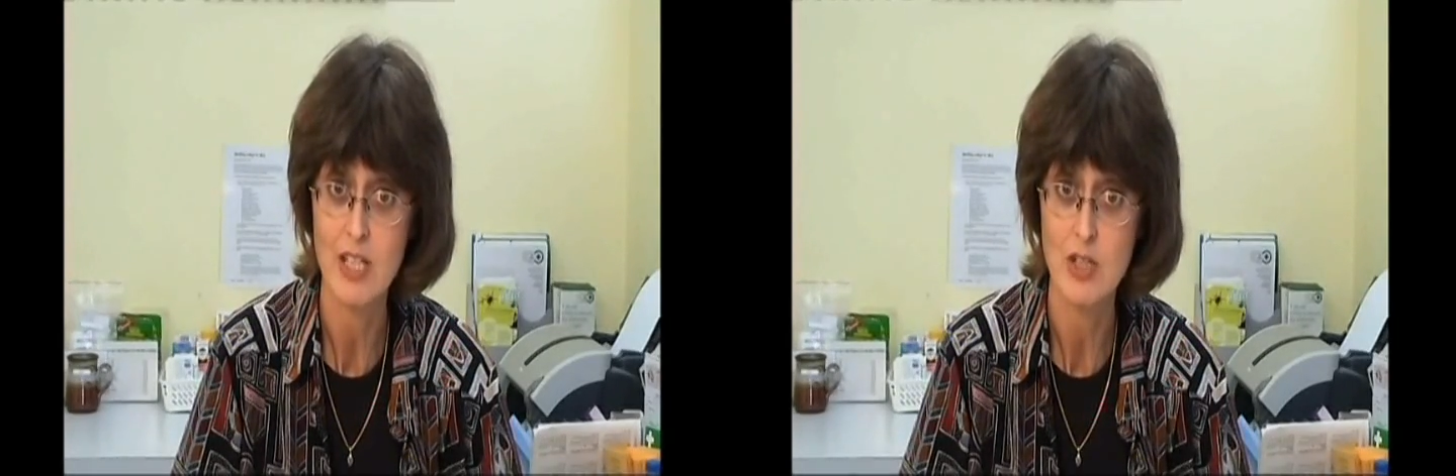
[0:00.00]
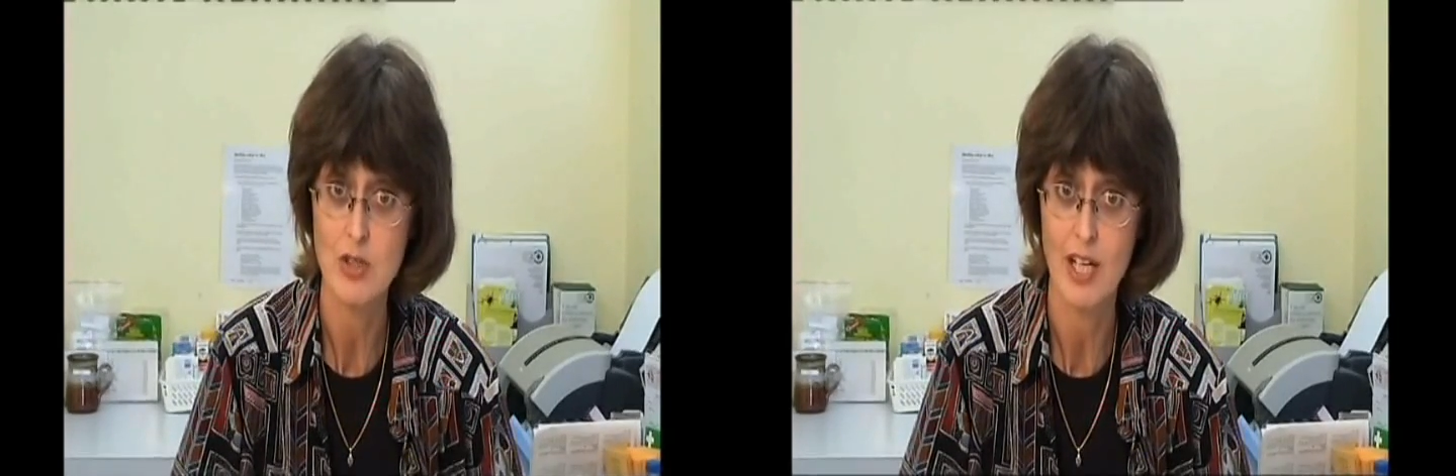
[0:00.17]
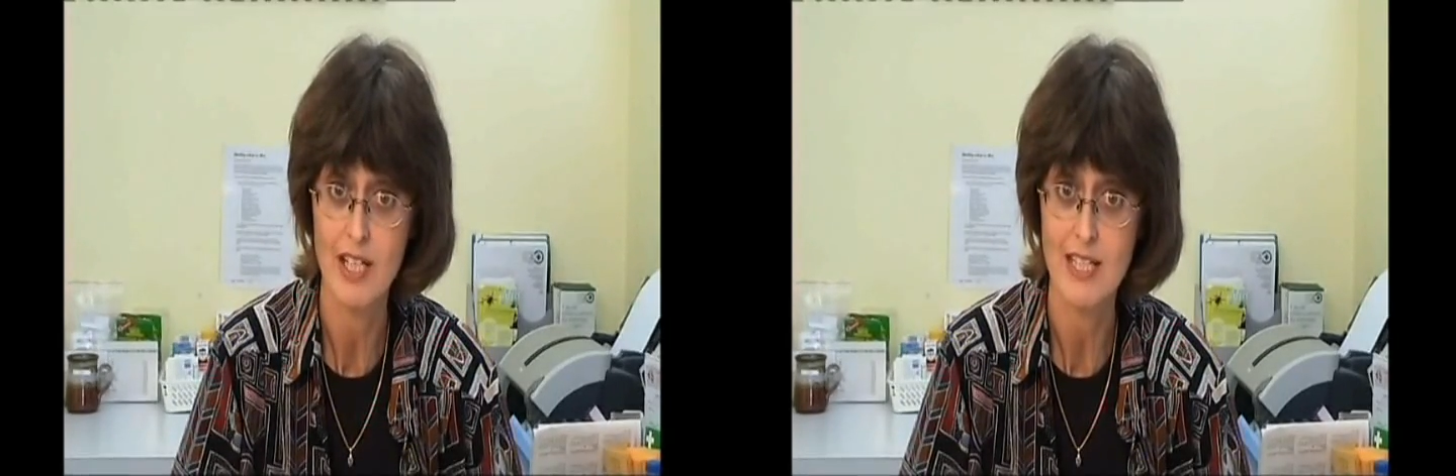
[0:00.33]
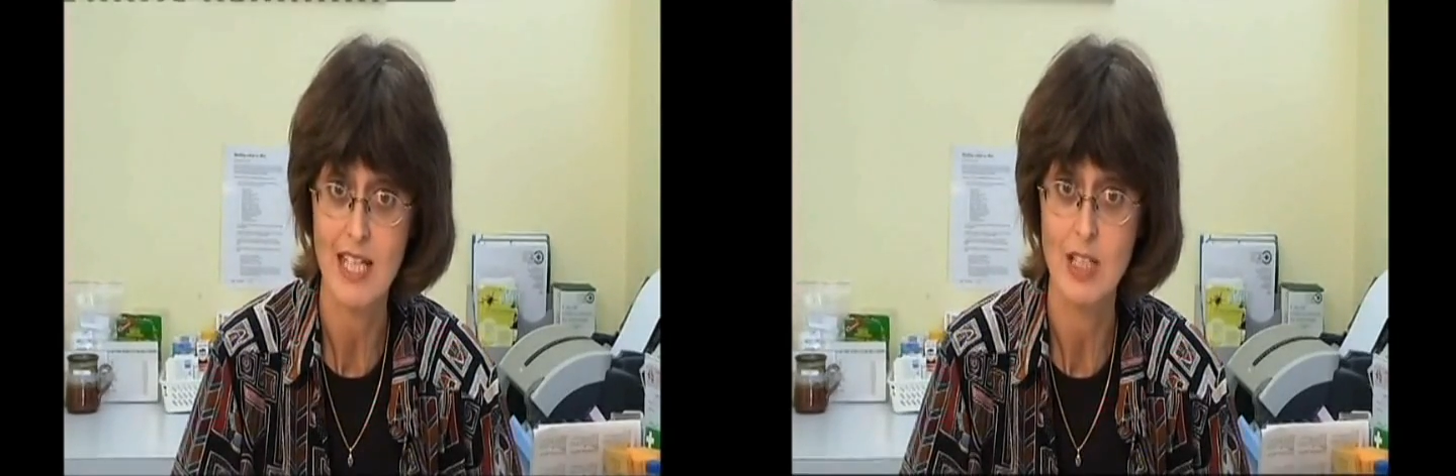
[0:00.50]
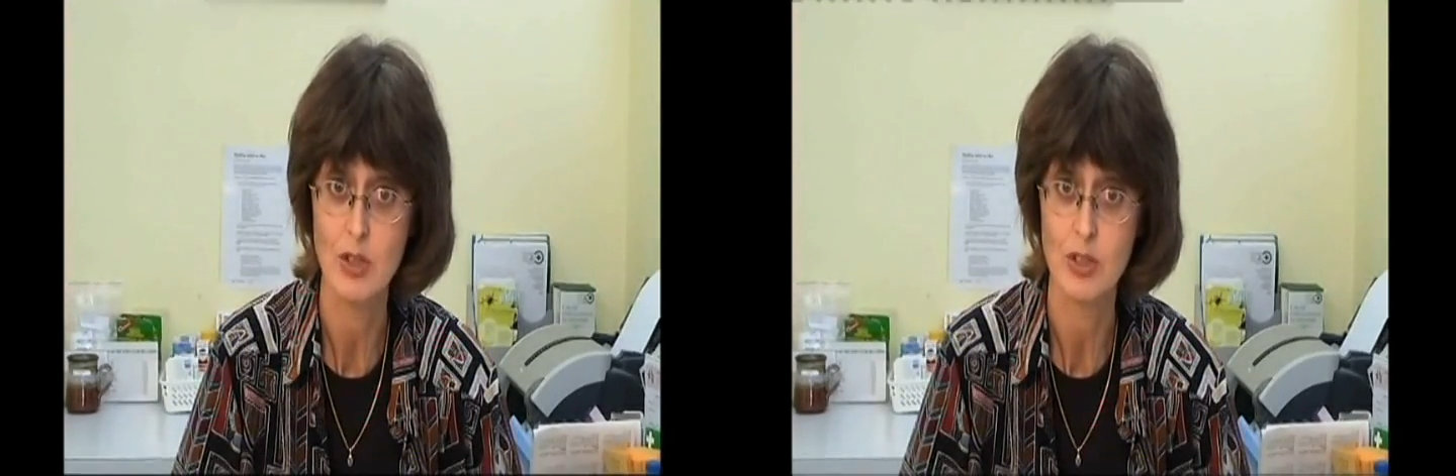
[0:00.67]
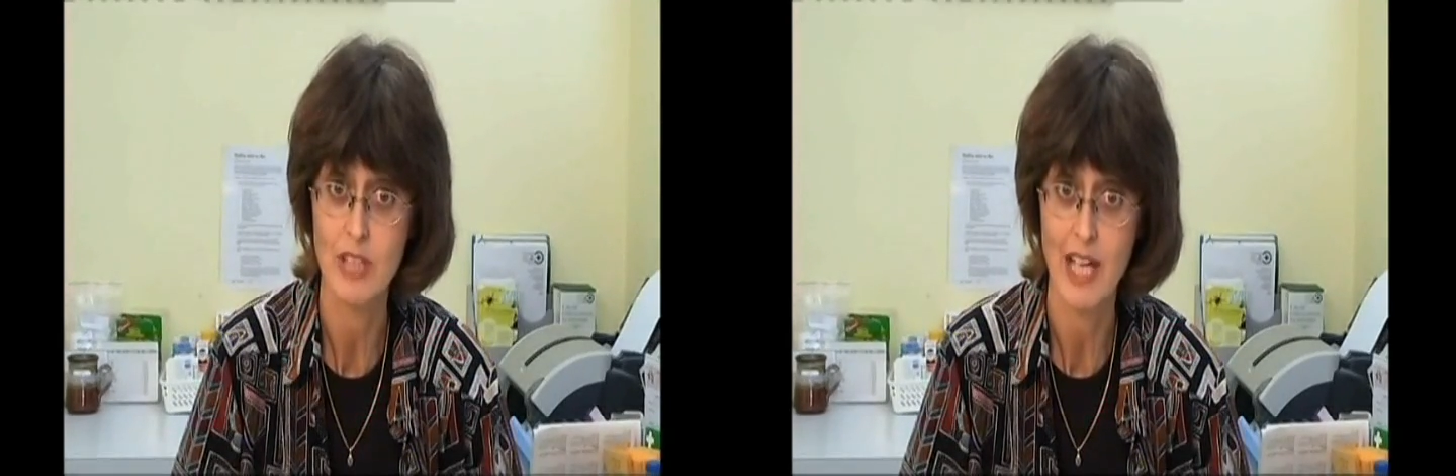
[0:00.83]
these drugs
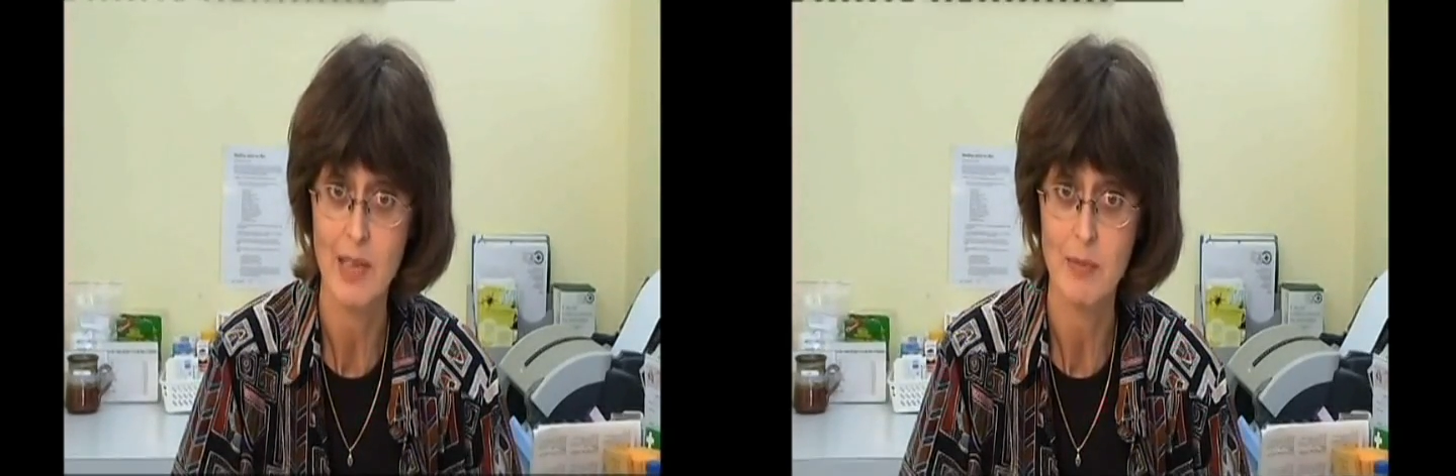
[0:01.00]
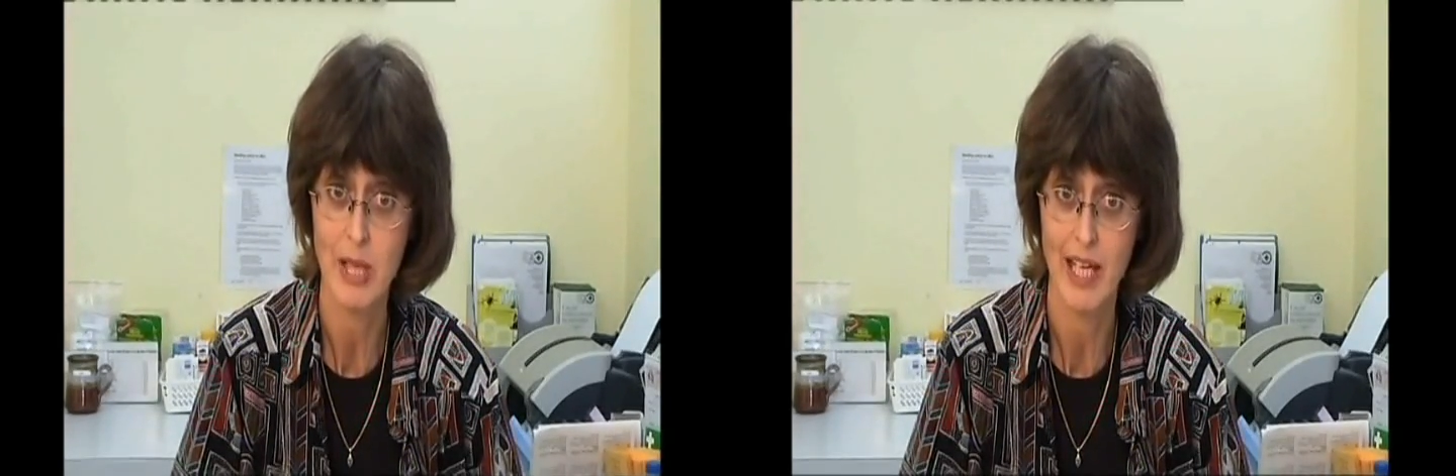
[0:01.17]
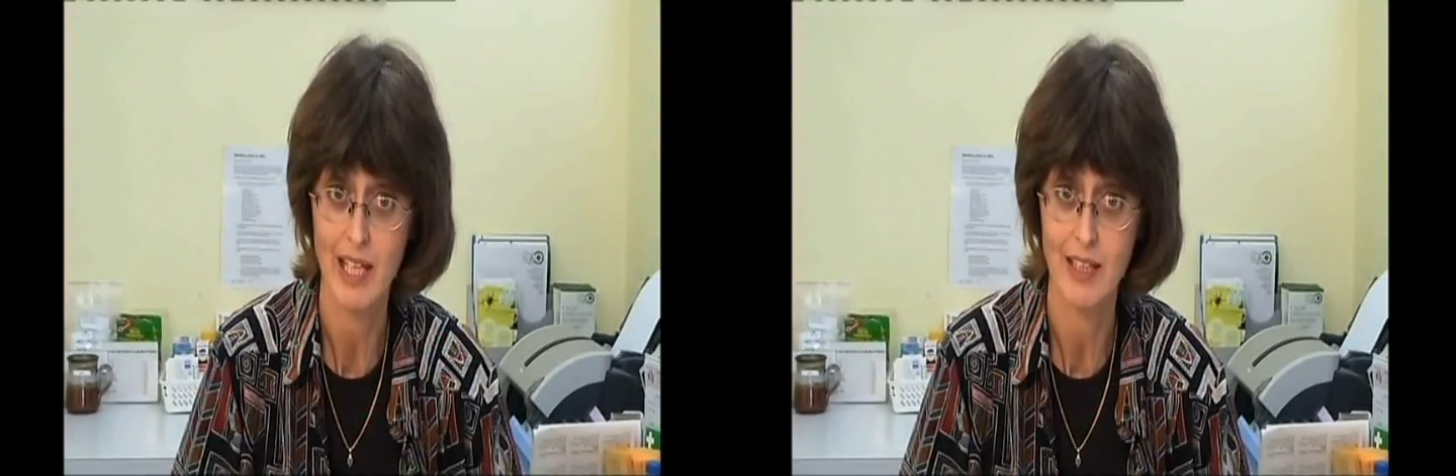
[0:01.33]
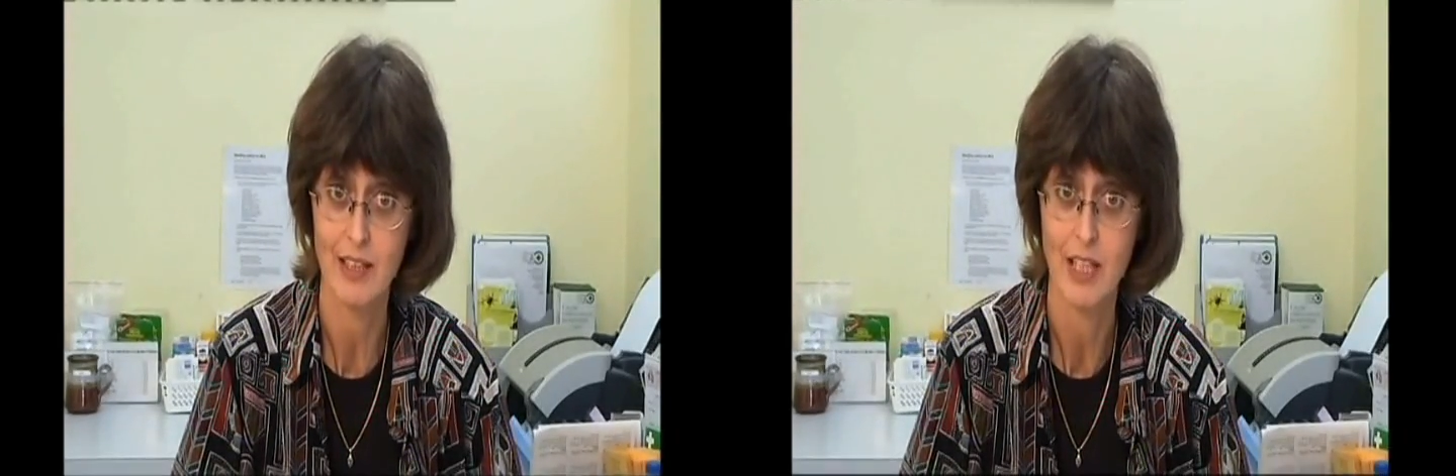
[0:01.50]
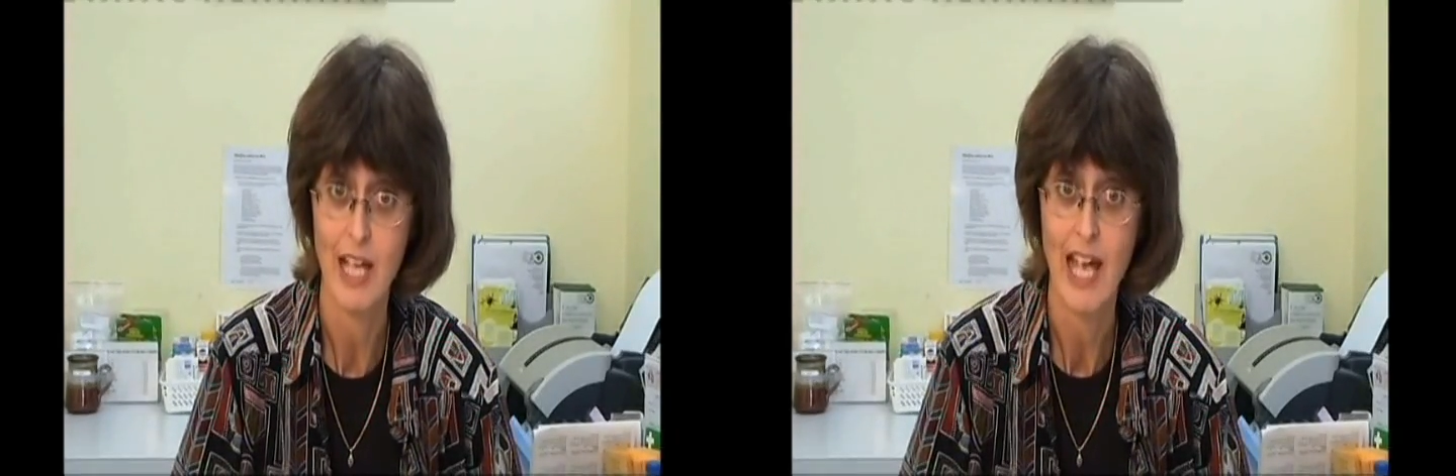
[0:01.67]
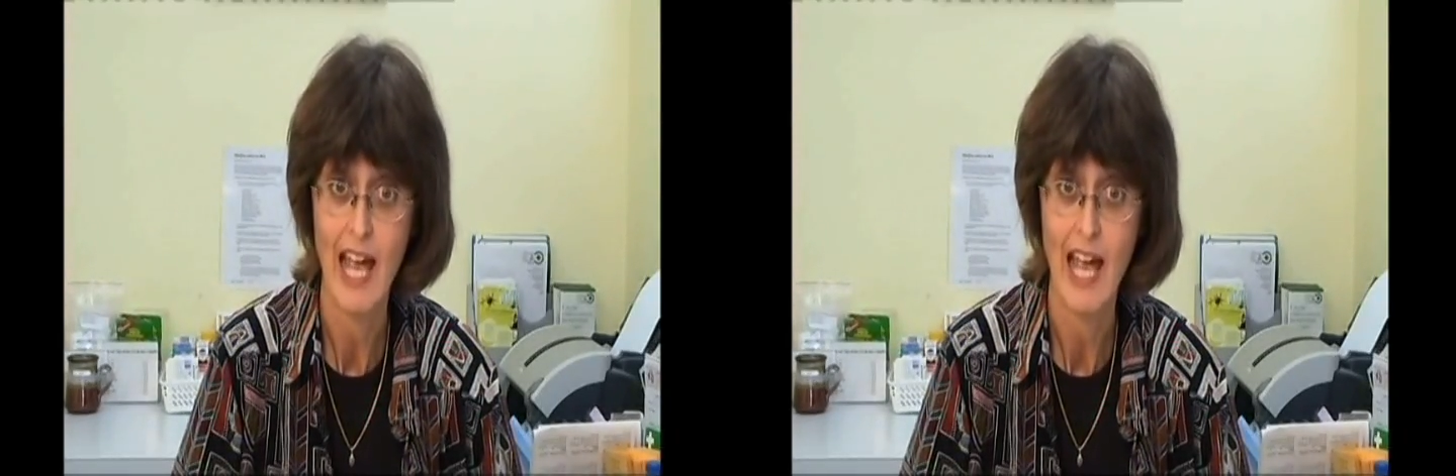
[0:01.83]
in your day bag